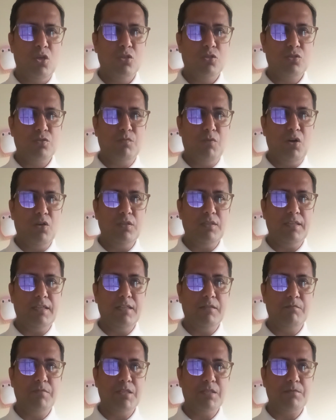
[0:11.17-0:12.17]
small
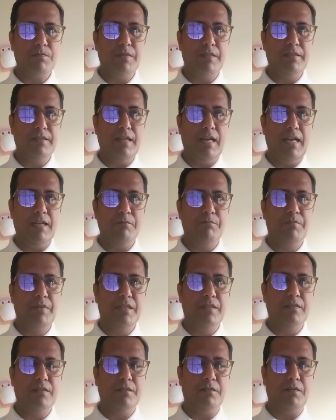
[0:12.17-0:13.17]
investment and
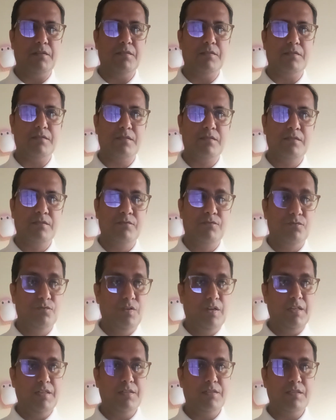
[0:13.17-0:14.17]
big returns.
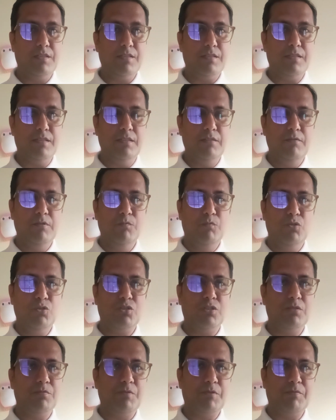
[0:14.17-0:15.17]
Very interesting.
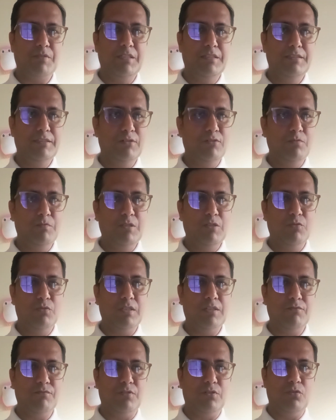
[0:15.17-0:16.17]
Most of the people they will be
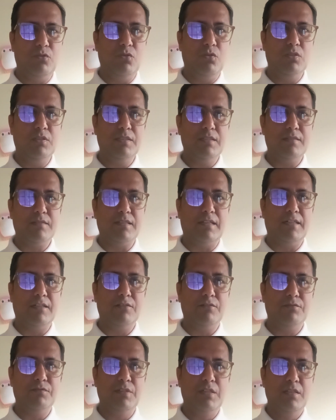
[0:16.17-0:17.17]
looking for all this kind
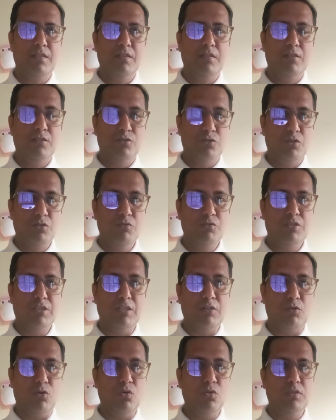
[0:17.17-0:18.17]
of
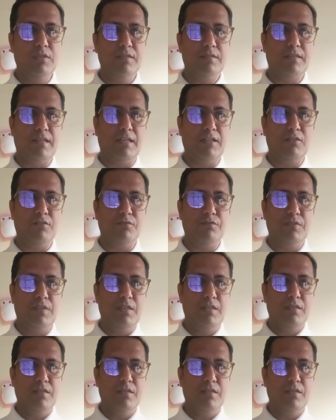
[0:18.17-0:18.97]
solution, all this kind of